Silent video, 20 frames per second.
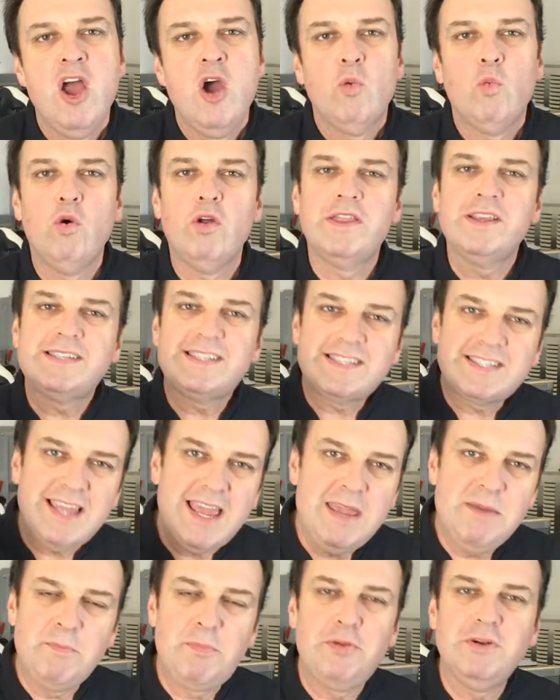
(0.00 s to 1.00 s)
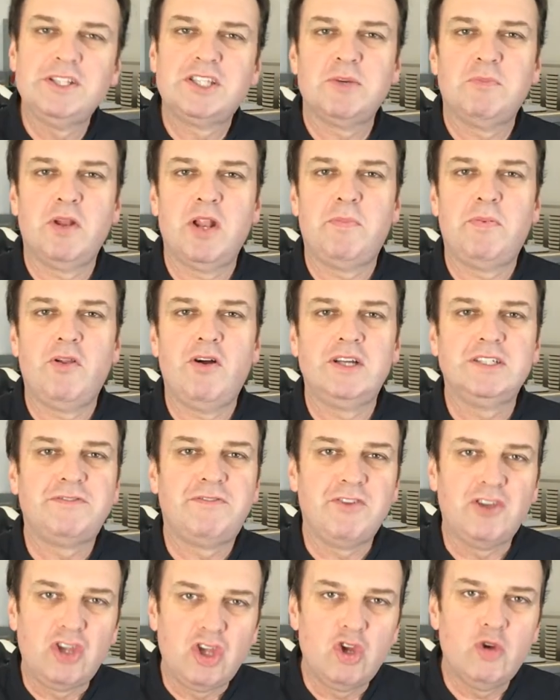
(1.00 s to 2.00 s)
Well, the same principle applies
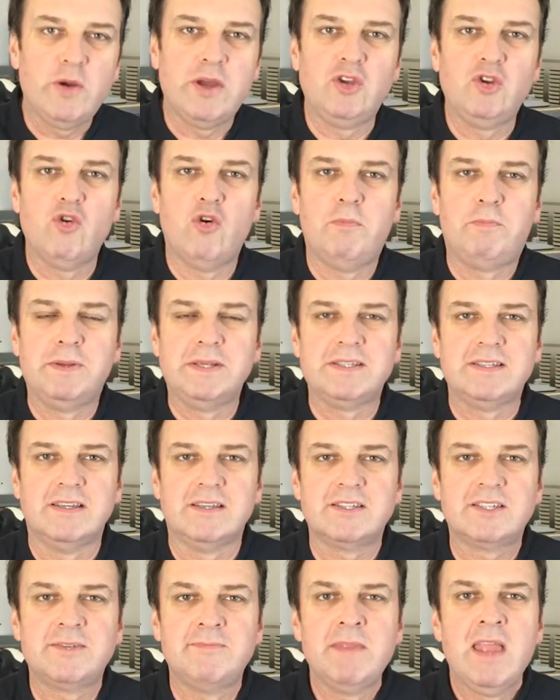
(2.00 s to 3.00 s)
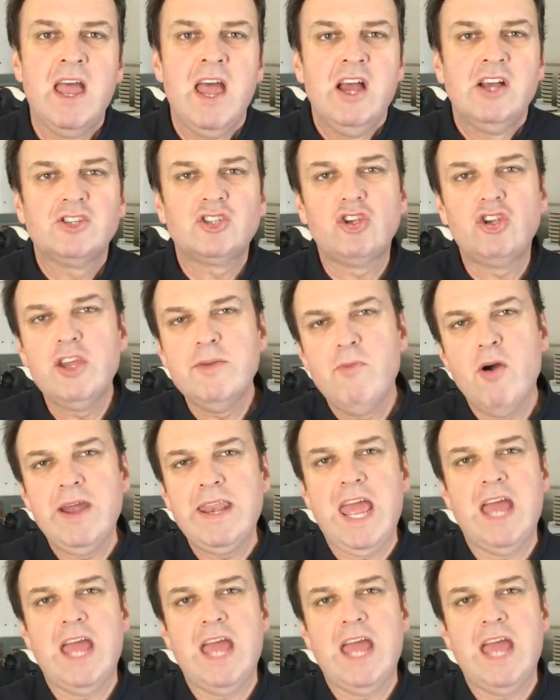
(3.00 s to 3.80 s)
for you and your business. So you might